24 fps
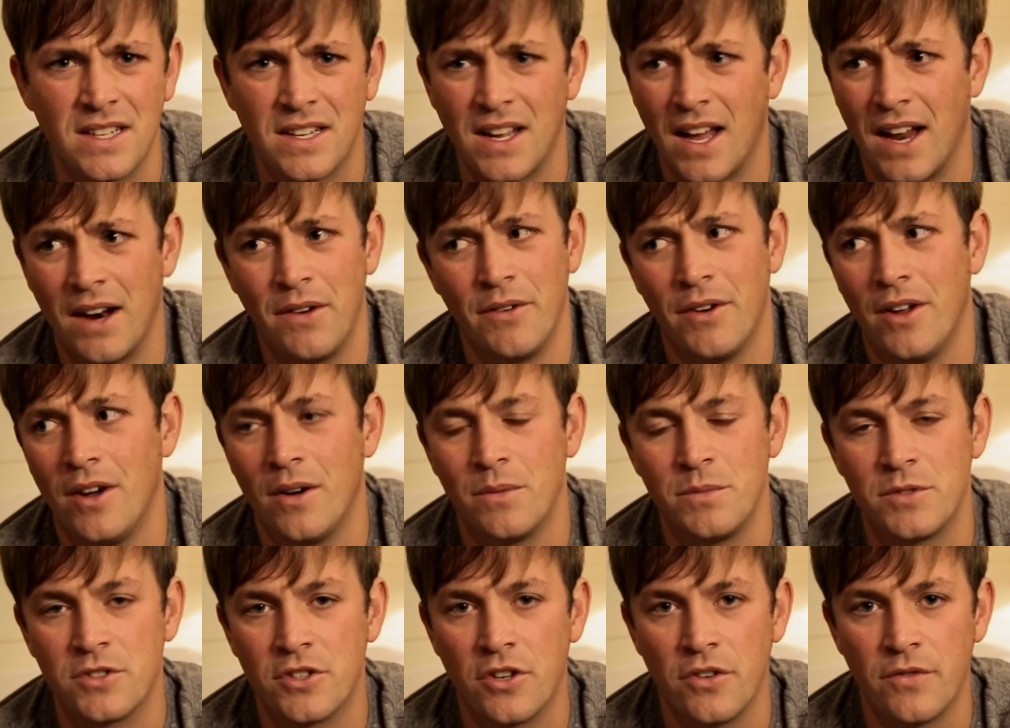Like, I don't know,
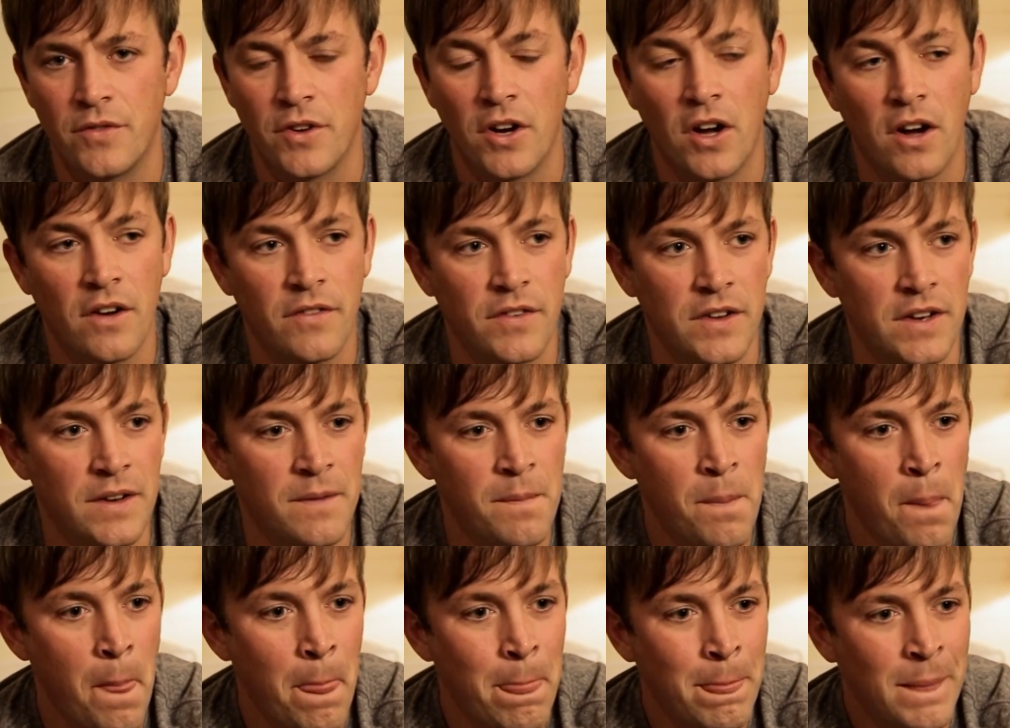I'm just goofing off. And
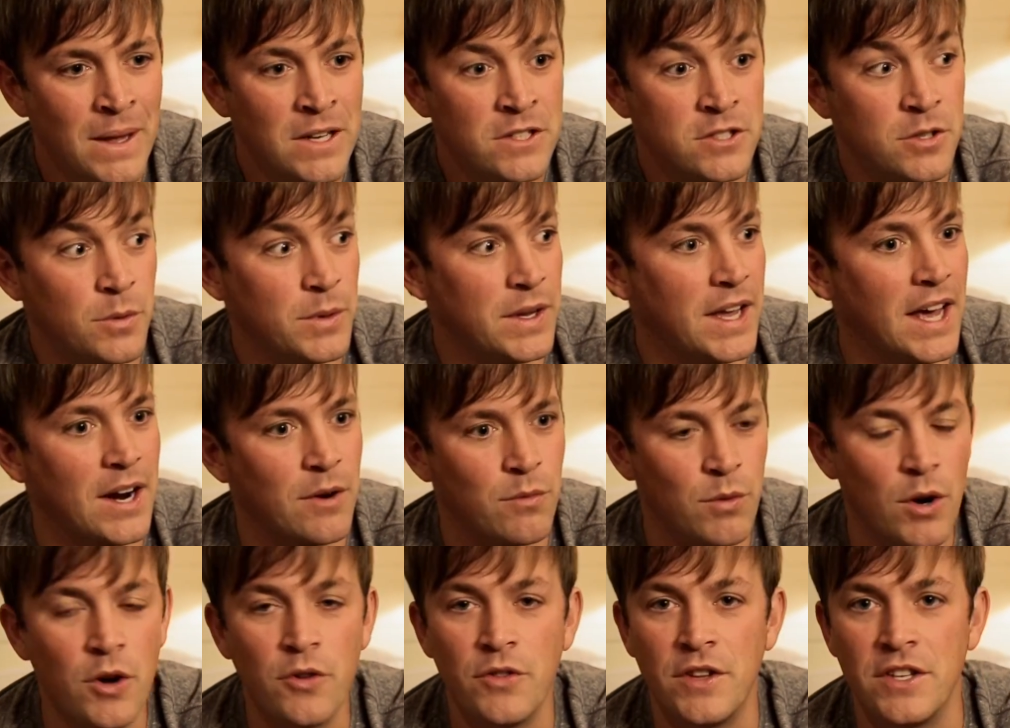so we kind
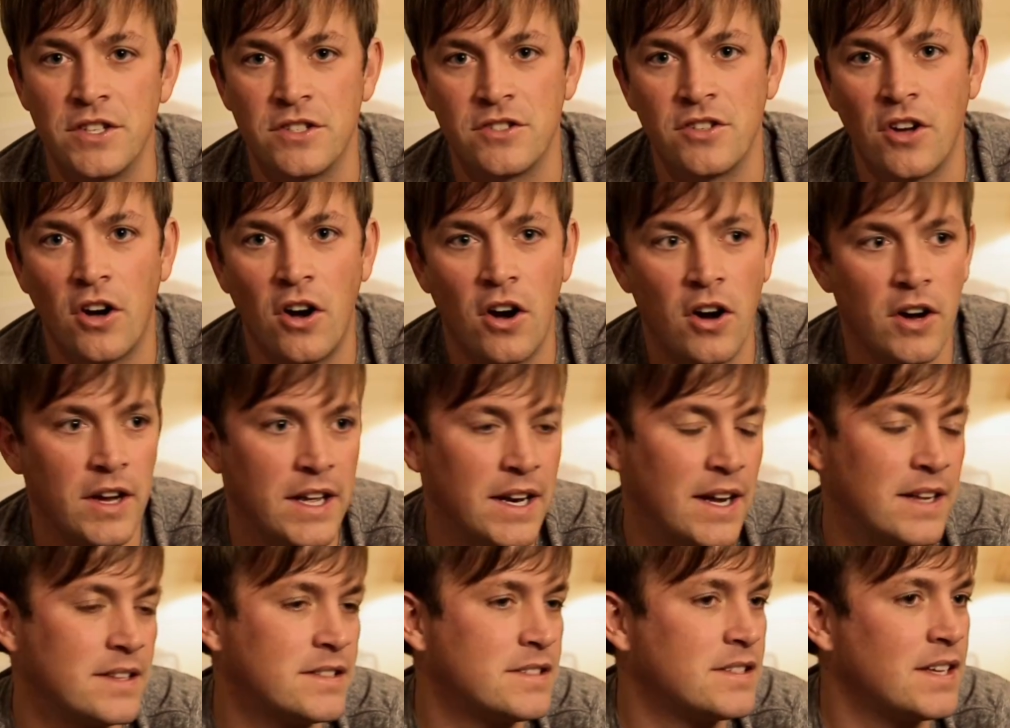of wrote this song,
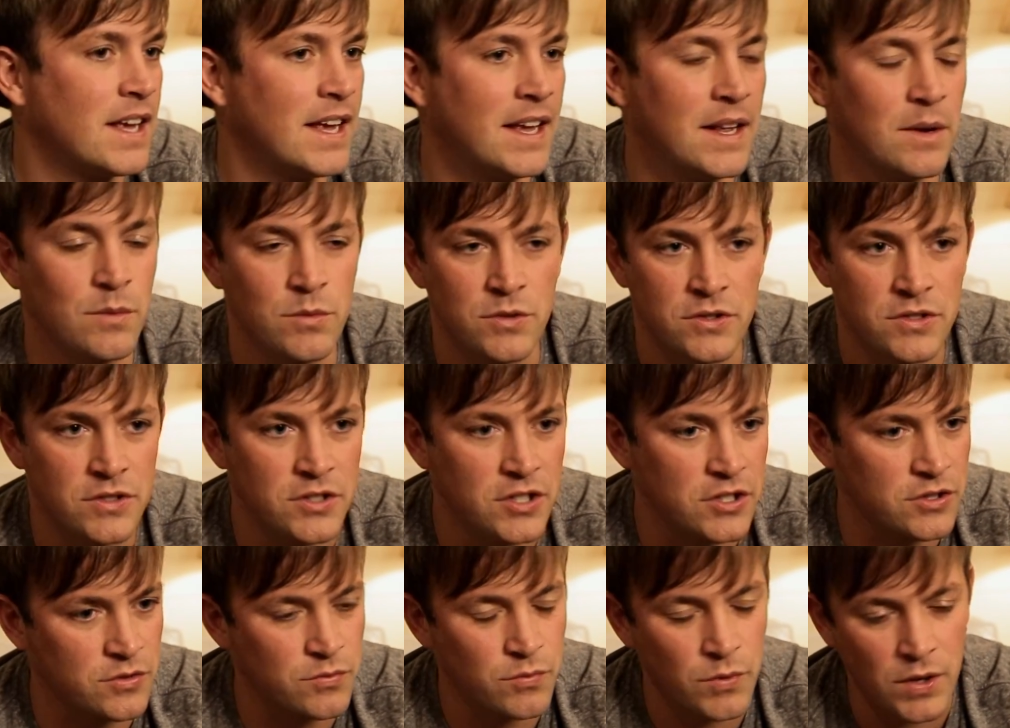and I sang, and it was
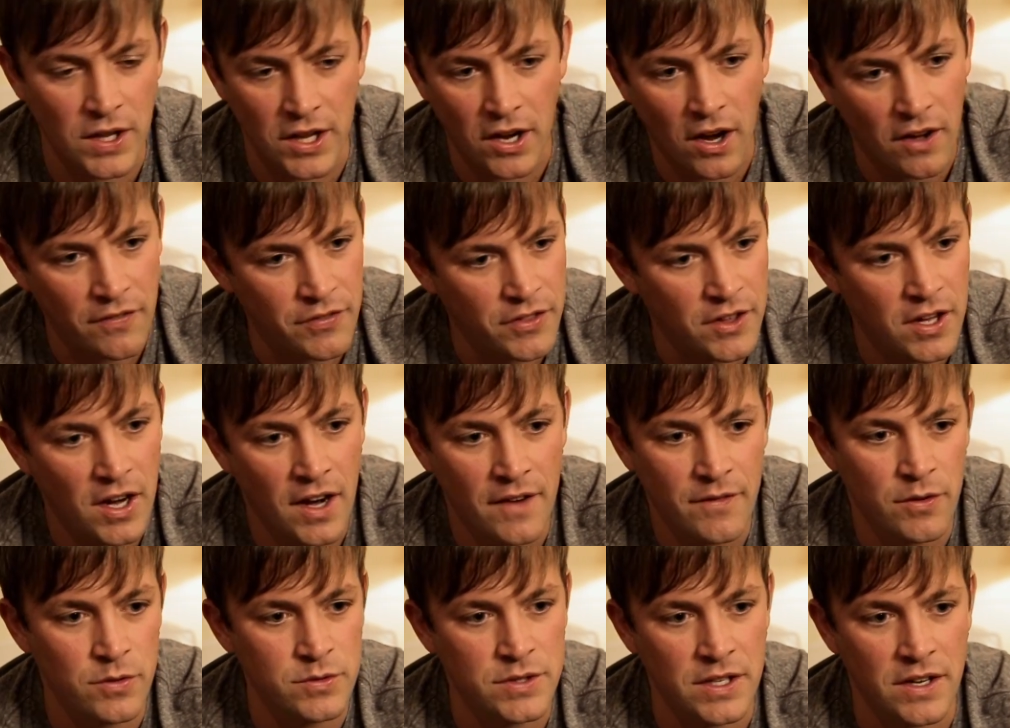just really off the
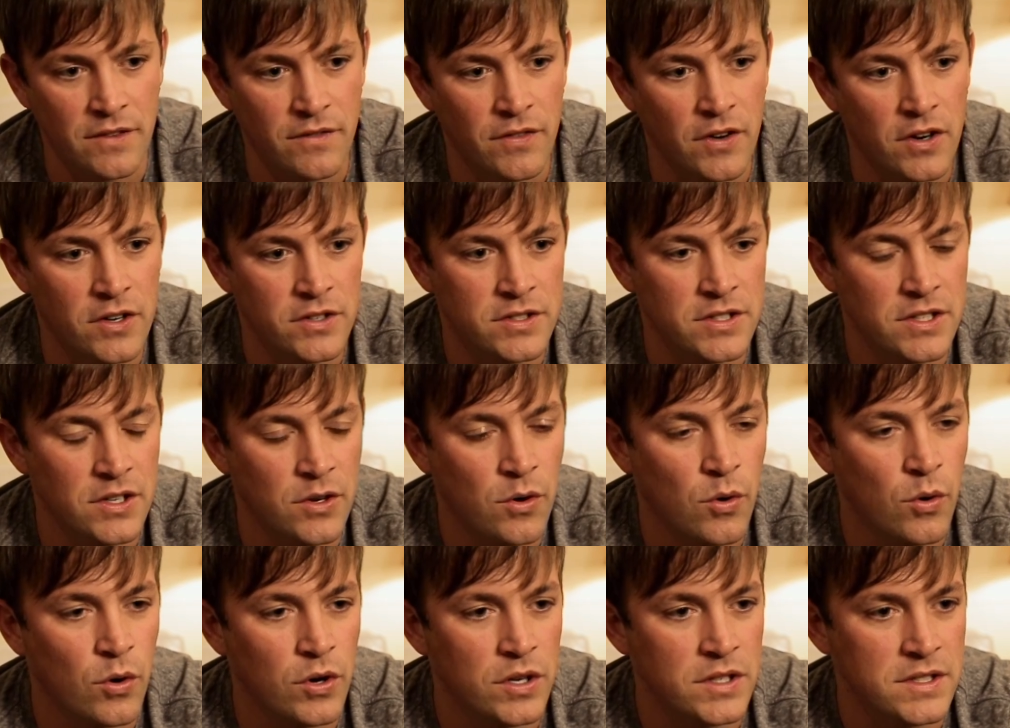cuff. It was like a verse and a
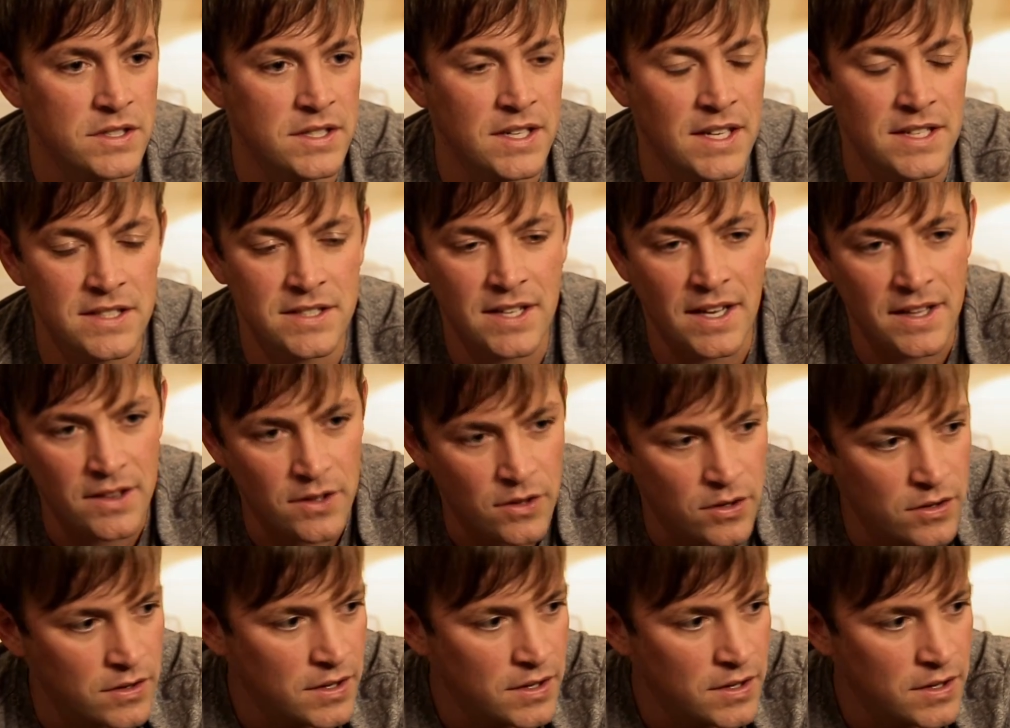chorus, and I sang